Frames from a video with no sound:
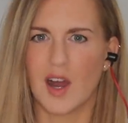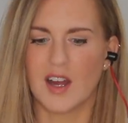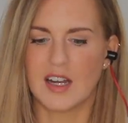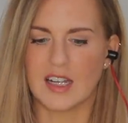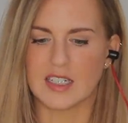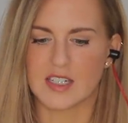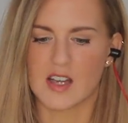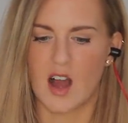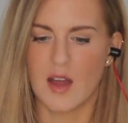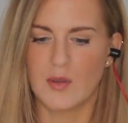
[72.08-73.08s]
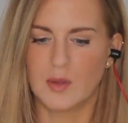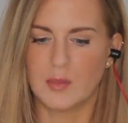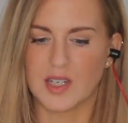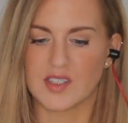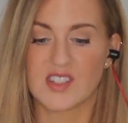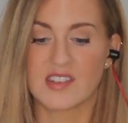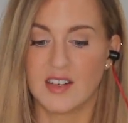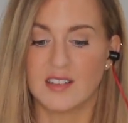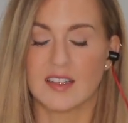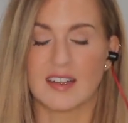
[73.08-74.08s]
Hopefully, Ireland. We're going to include
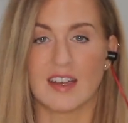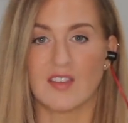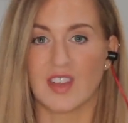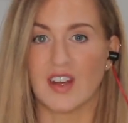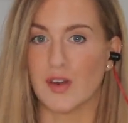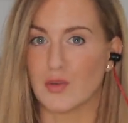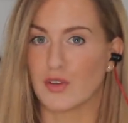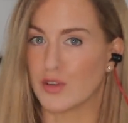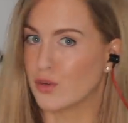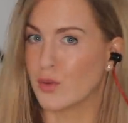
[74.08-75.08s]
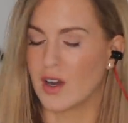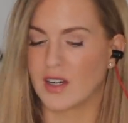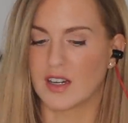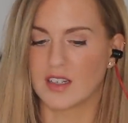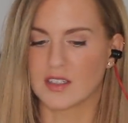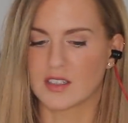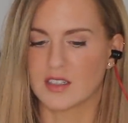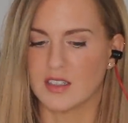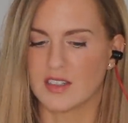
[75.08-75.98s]
all of the 28 European Union members,